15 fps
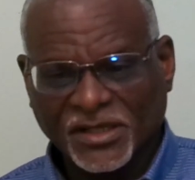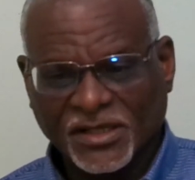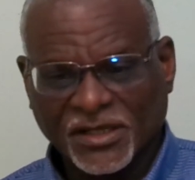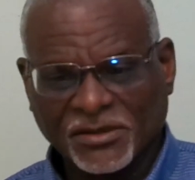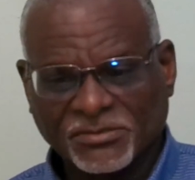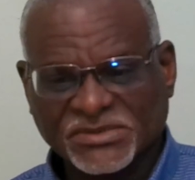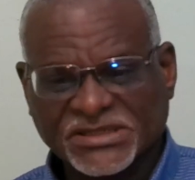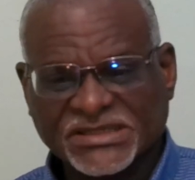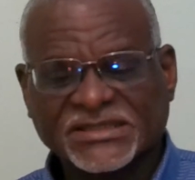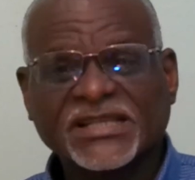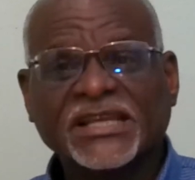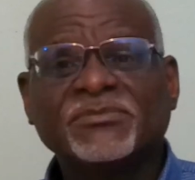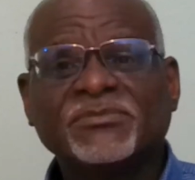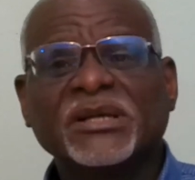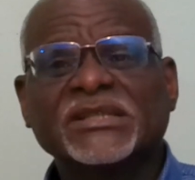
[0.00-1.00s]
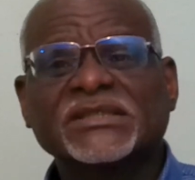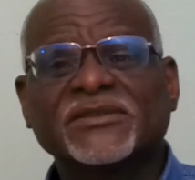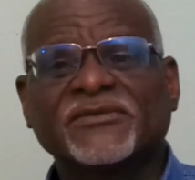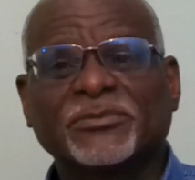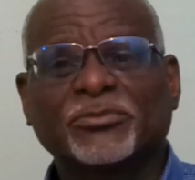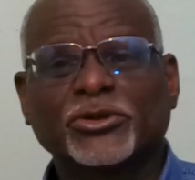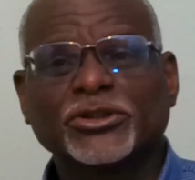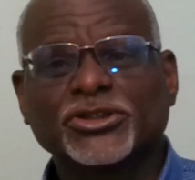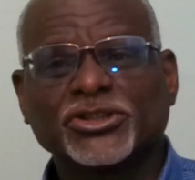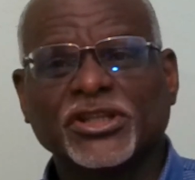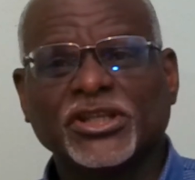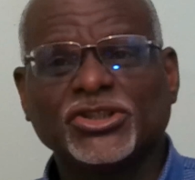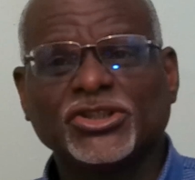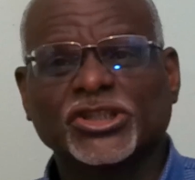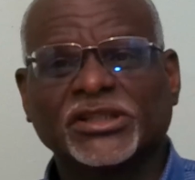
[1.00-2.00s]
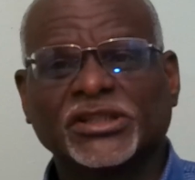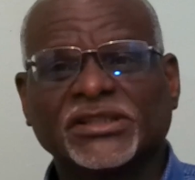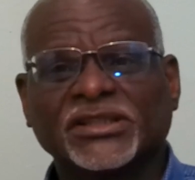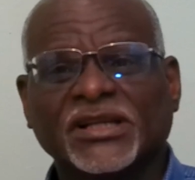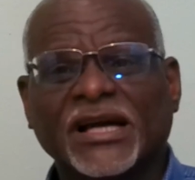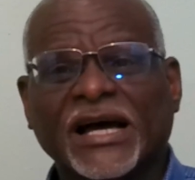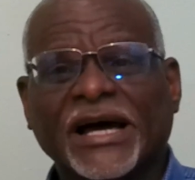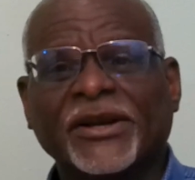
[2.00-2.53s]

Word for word: um, statements of appreciation